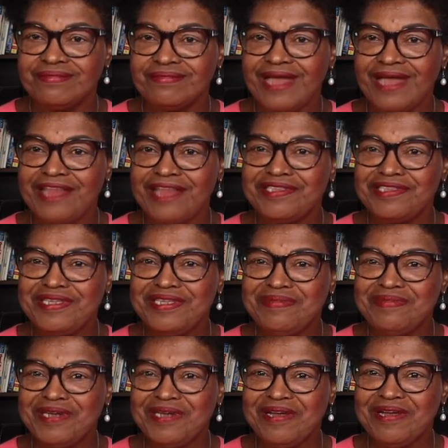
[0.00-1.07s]
at the same
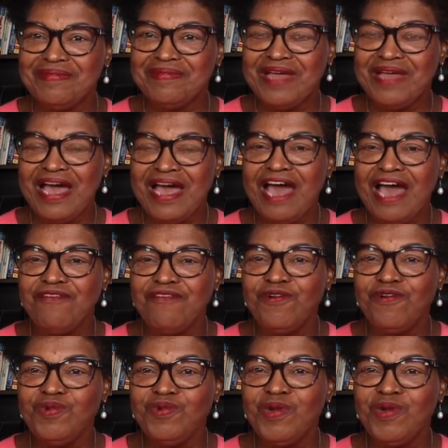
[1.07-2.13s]
time. I
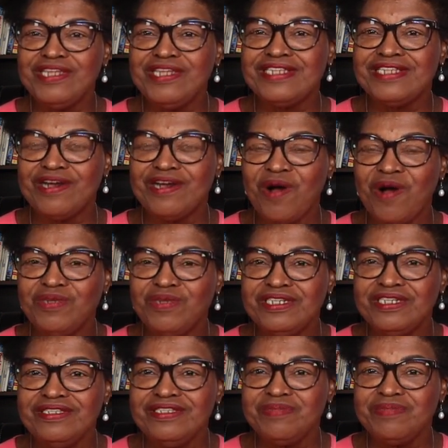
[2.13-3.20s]
found one as an
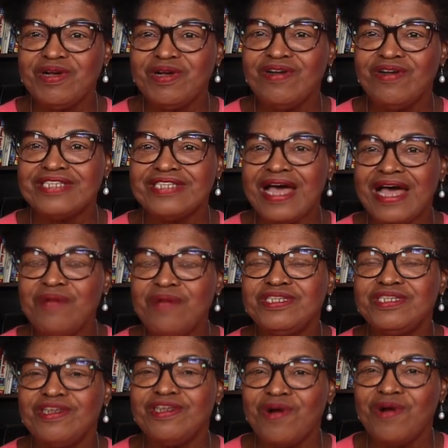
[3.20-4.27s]
accountant because I was
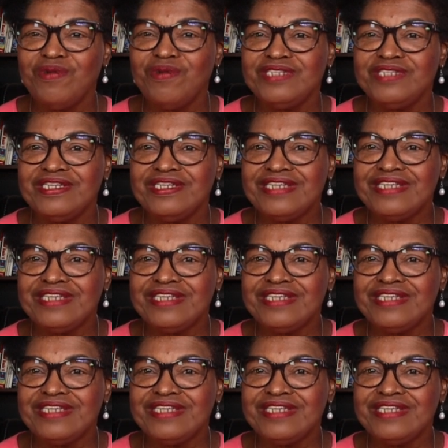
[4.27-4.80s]
an accountant